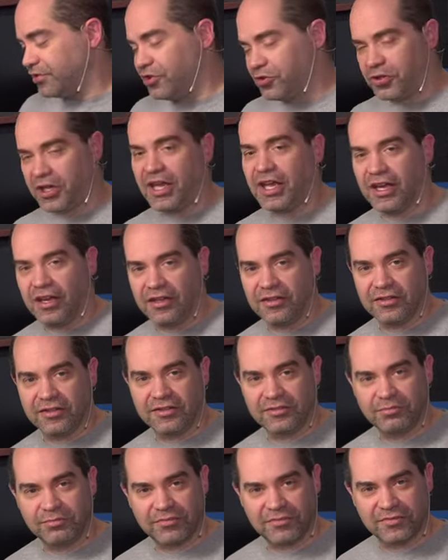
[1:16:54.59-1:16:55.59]
you
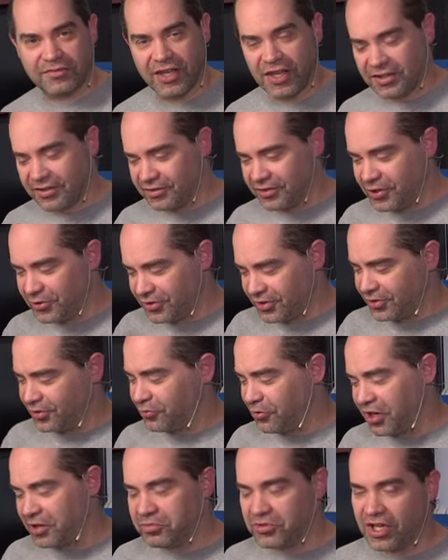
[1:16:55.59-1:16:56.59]
can take use the
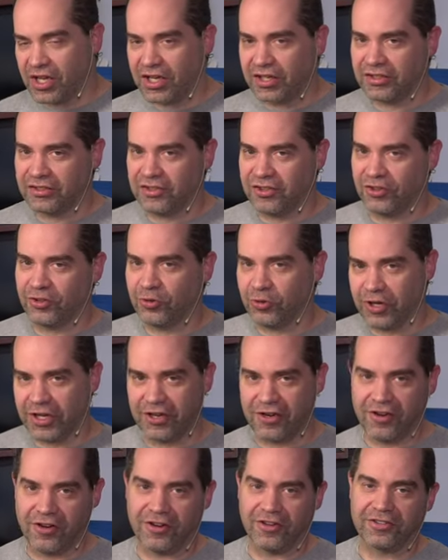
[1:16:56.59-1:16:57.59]
Stream Deck to
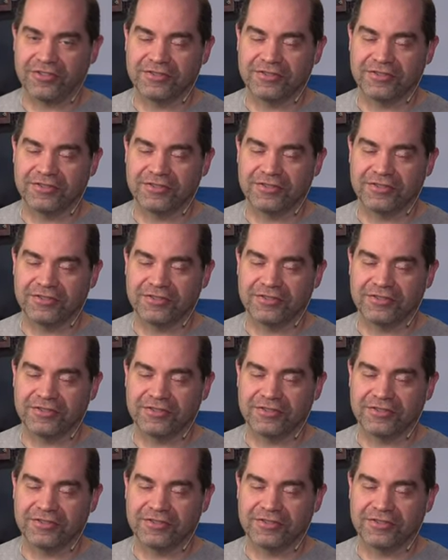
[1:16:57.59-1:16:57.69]
trigger